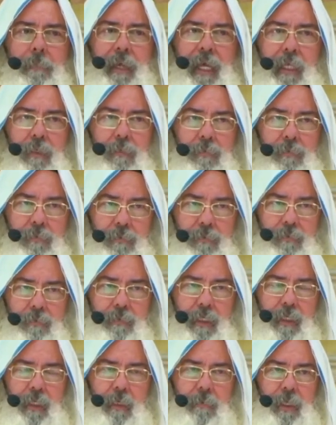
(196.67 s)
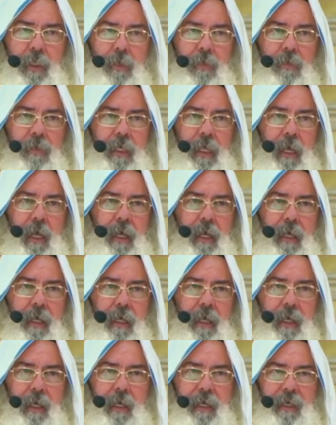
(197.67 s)
In many countries,
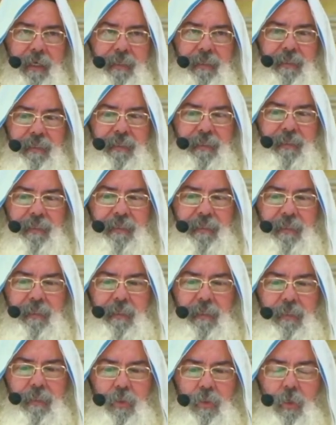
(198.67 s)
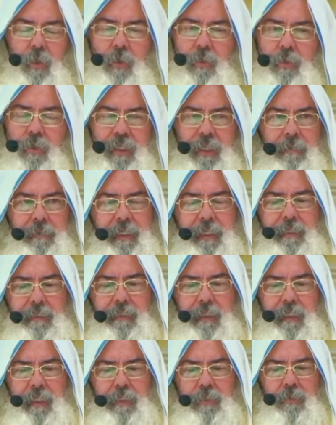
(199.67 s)
the mindset
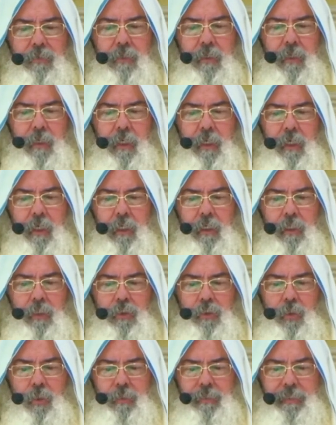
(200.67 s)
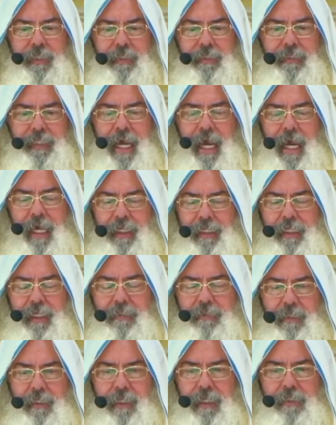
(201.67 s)
is to do it
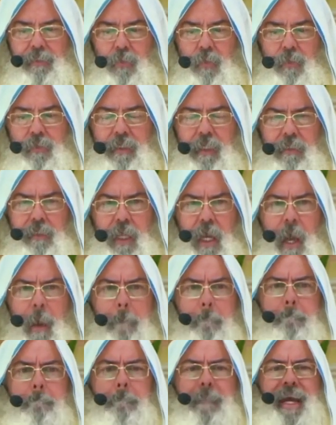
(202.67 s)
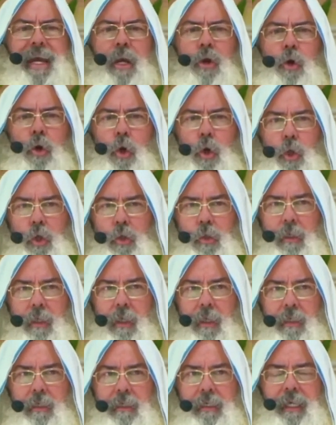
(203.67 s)
more or less. Maybe in
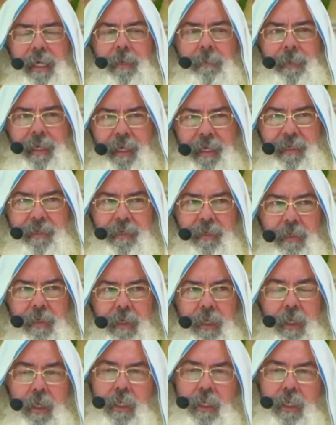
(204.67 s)
Hebrew, kaha kaha.